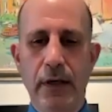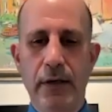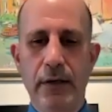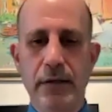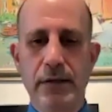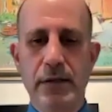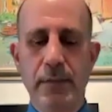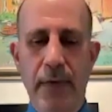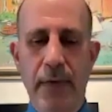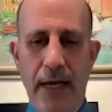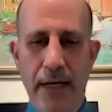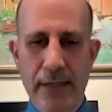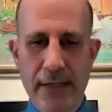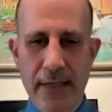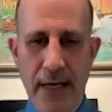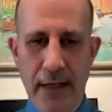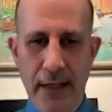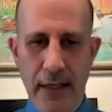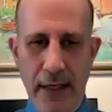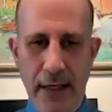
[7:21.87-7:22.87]

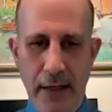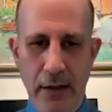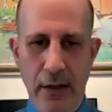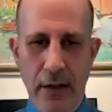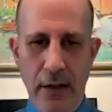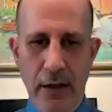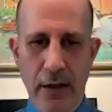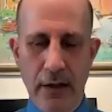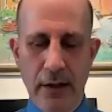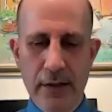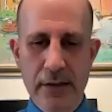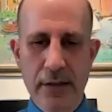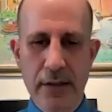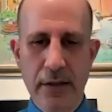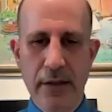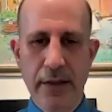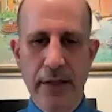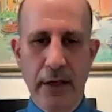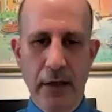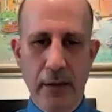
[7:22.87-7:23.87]
somatostatin analogs, to
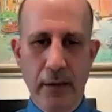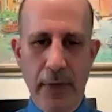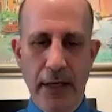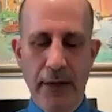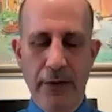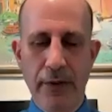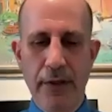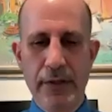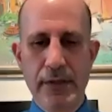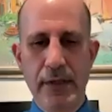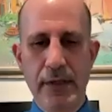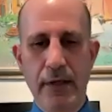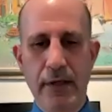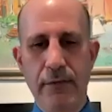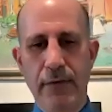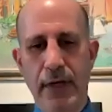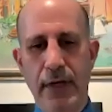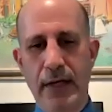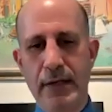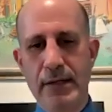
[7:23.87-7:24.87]
think about this in
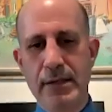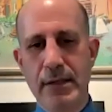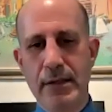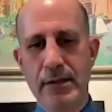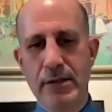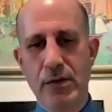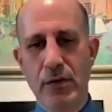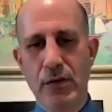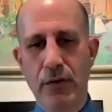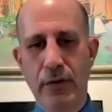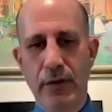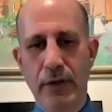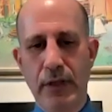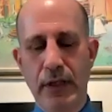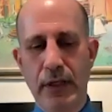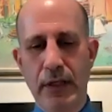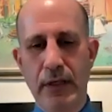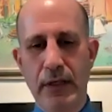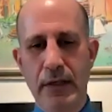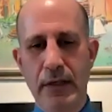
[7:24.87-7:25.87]
advance. And
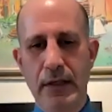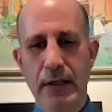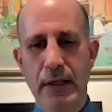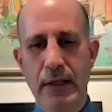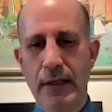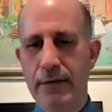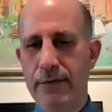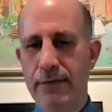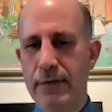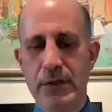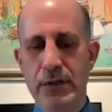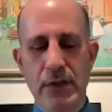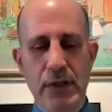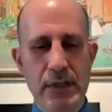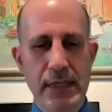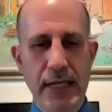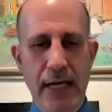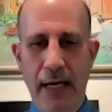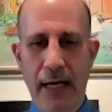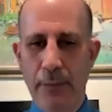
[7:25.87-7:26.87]
certainly if it
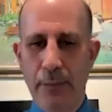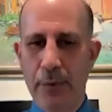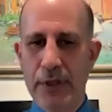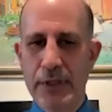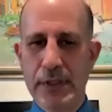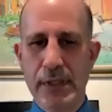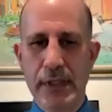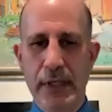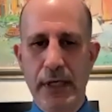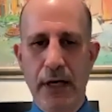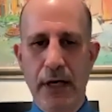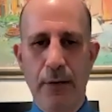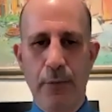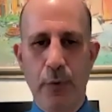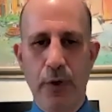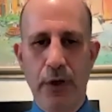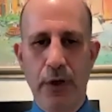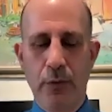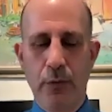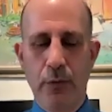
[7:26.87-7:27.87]
just happens in the
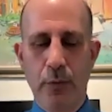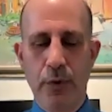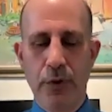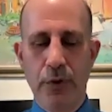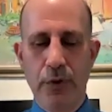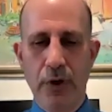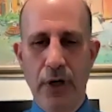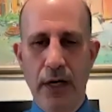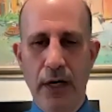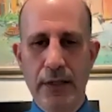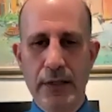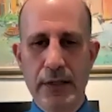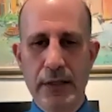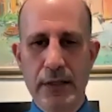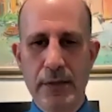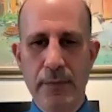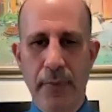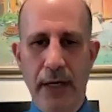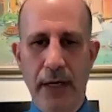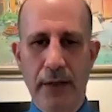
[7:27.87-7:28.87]
operating room when you're not
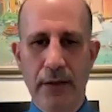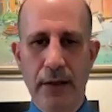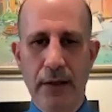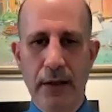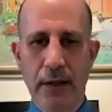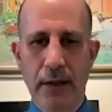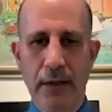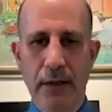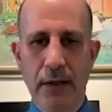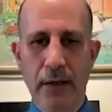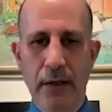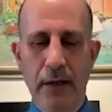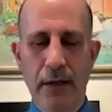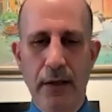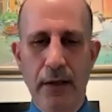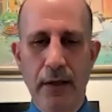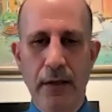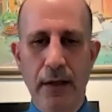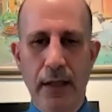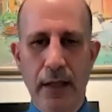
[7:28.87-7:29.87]
suspecting it,
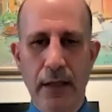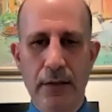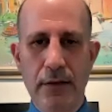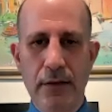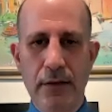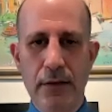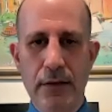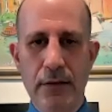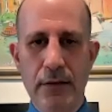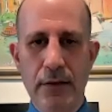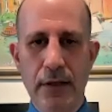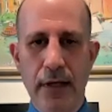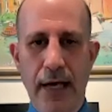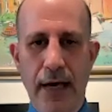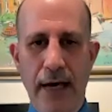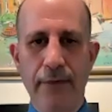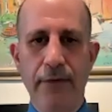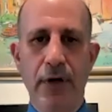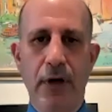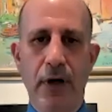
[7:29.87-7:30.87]
then to
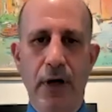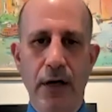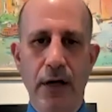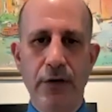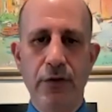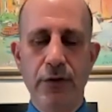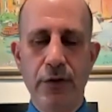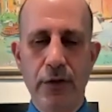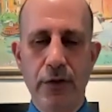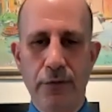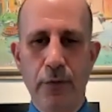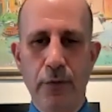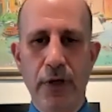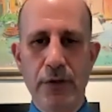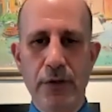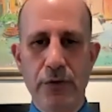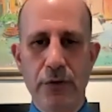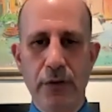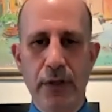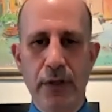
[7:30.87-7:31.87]
have it on your
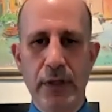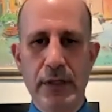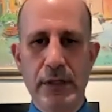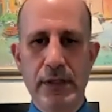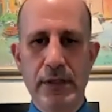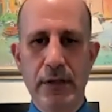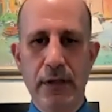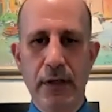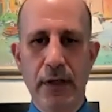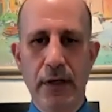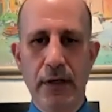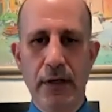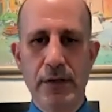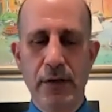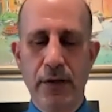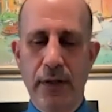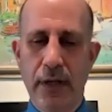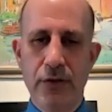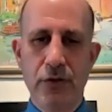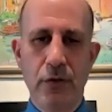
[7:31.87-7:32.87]
differential list so
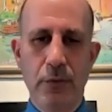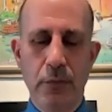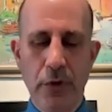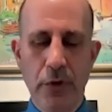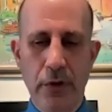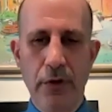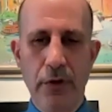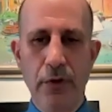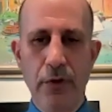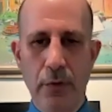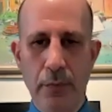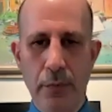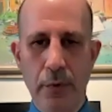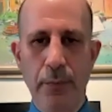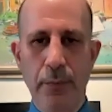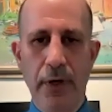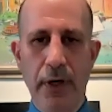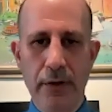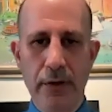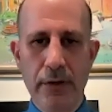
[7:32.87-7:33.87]
that you're
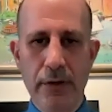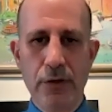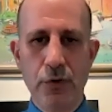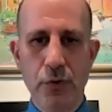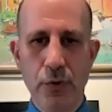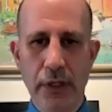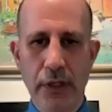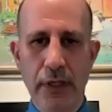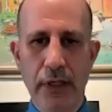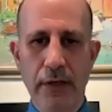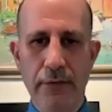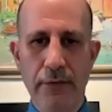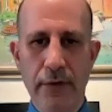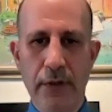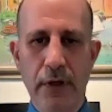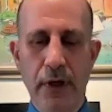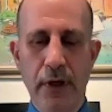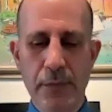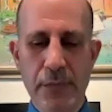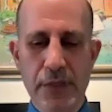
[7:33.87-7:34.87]
prepared to treat it if it
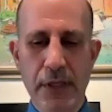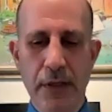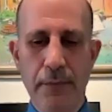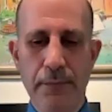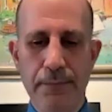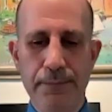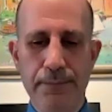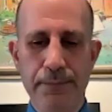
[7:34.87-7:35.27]
comes up.